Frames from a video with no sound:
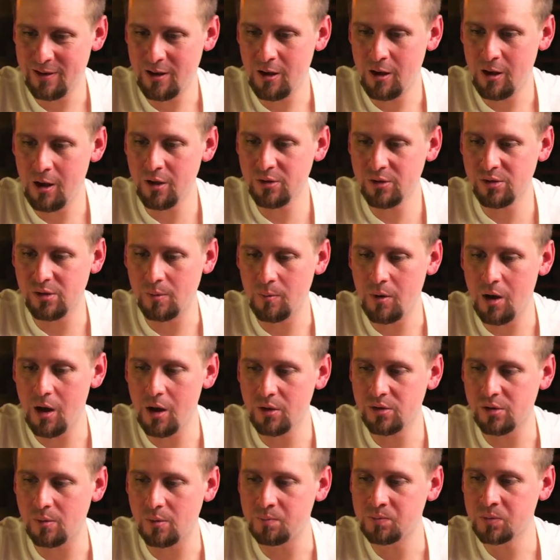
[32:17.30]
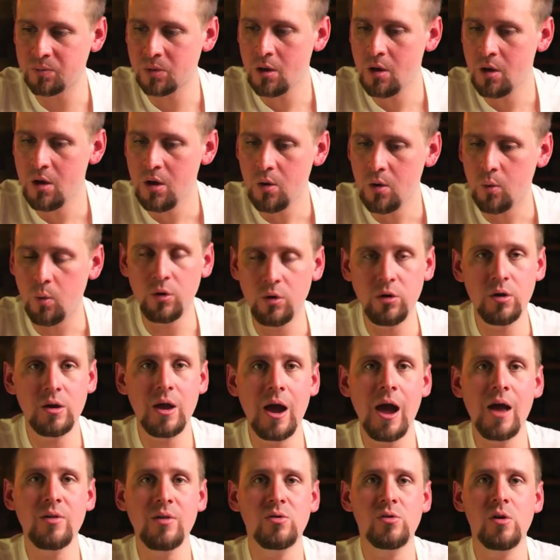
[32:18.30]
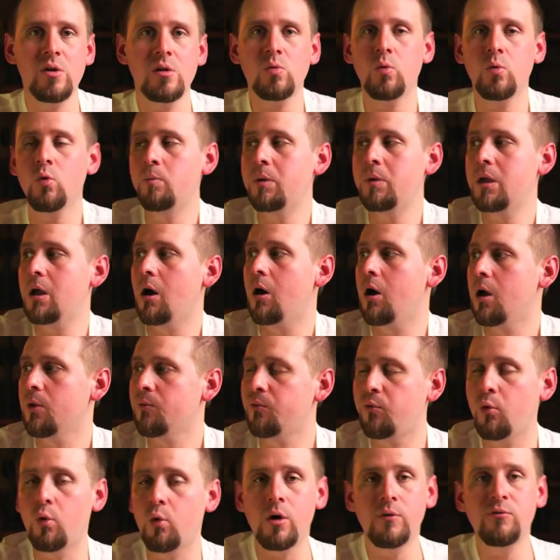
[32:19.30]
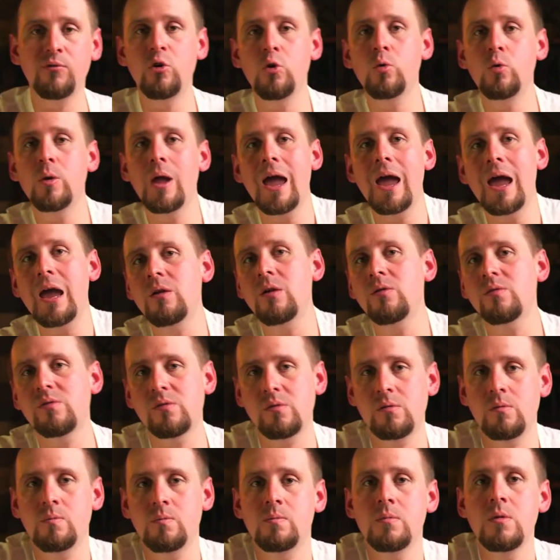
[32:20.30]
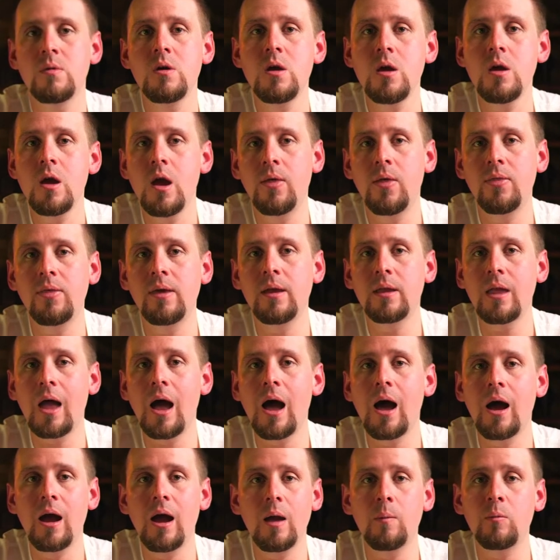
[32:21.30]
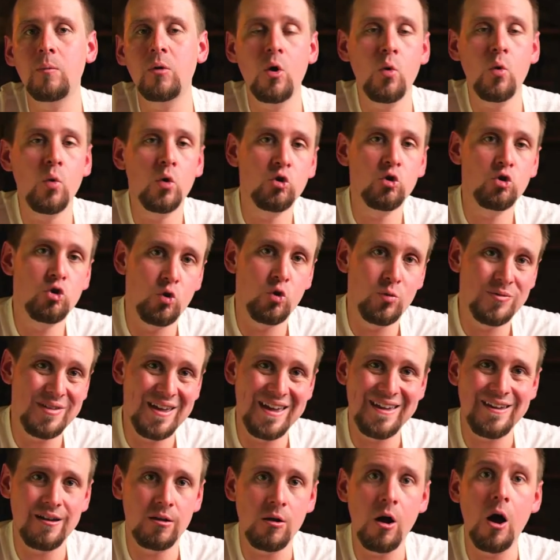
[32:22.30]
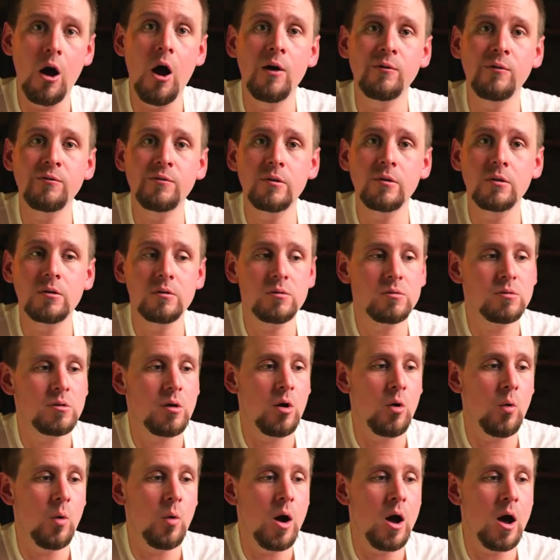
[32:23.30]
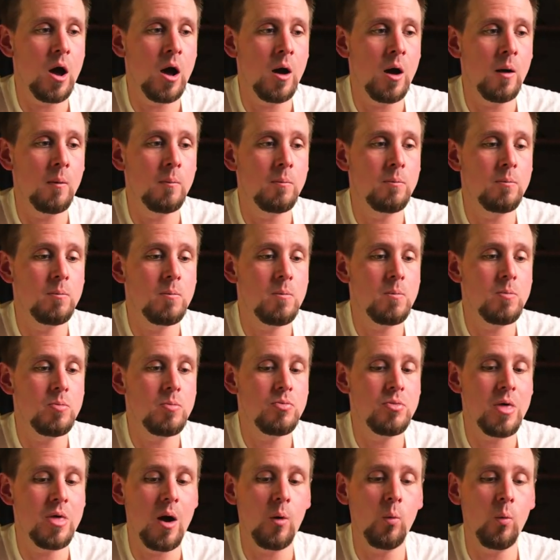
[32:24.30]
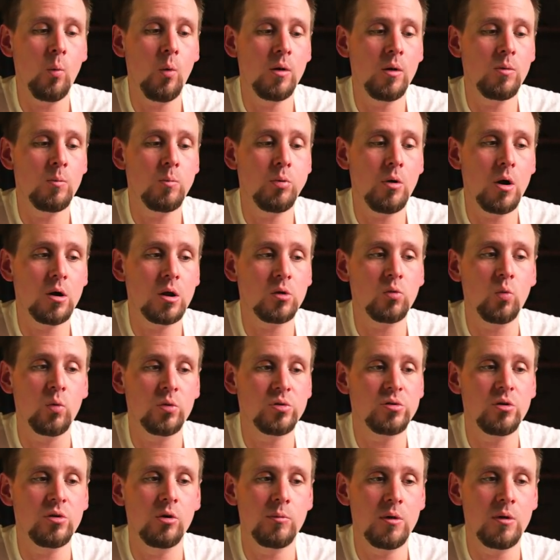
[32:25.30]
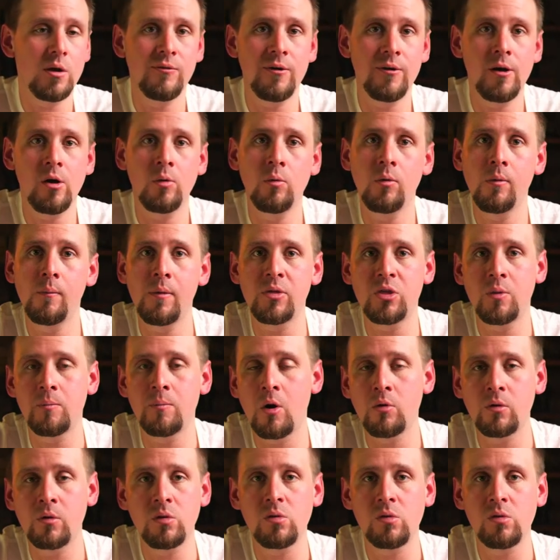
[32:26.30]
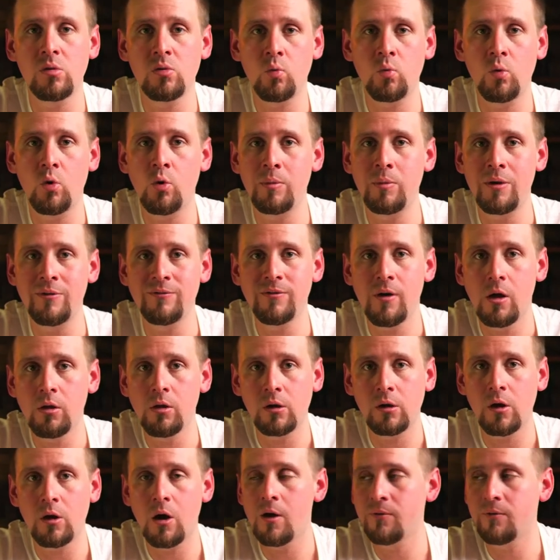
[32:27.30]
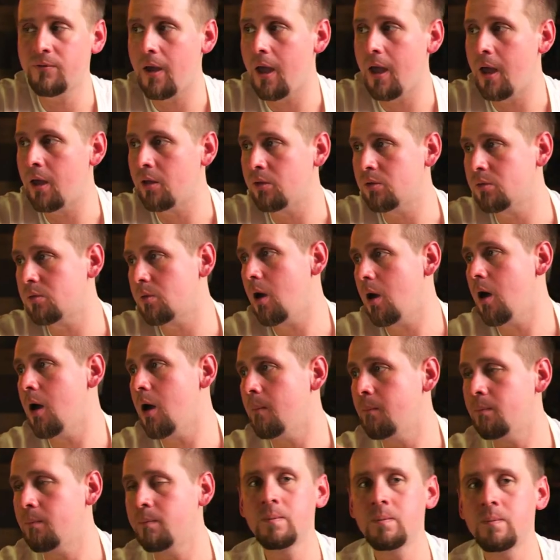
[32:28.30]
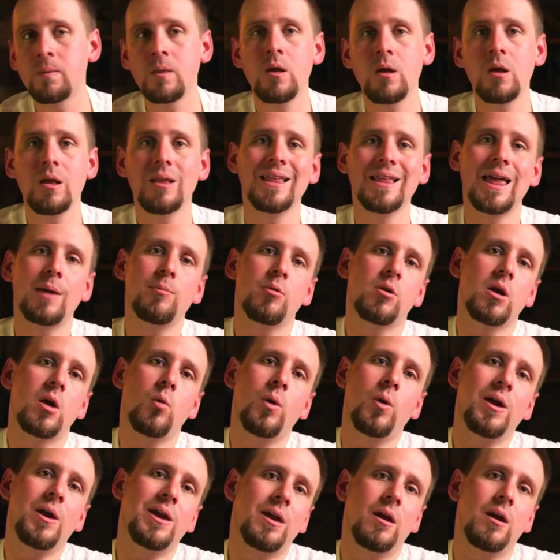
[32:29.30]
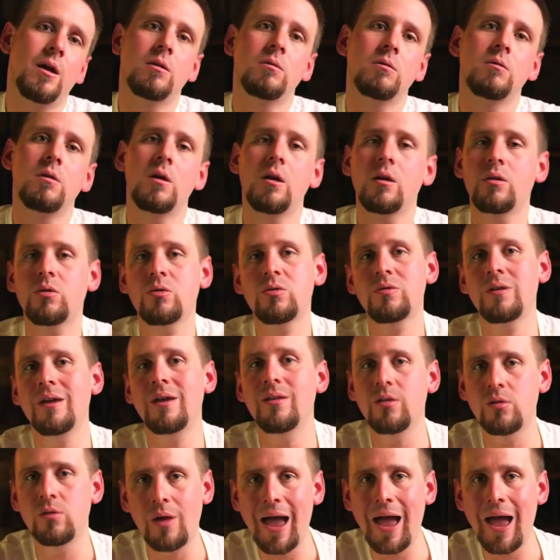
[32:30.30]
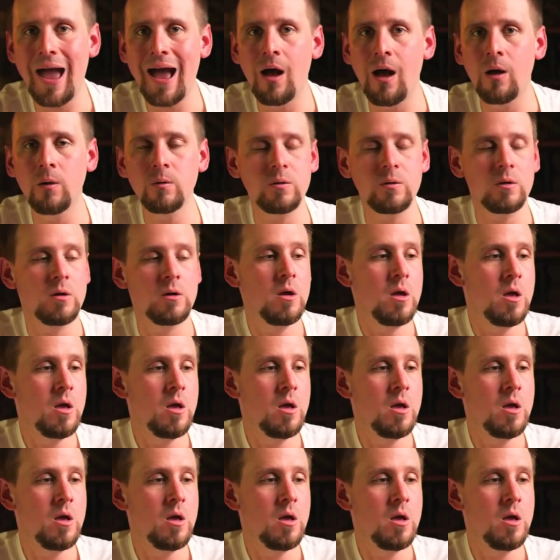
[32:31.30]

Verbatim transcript: Awesome, awesome. Well, you guys, this will be on for a few days, and then I am going to take it off. So uh, that one product will still be available, but the bonuses will be falling off as um, Labor Day weekend extends out.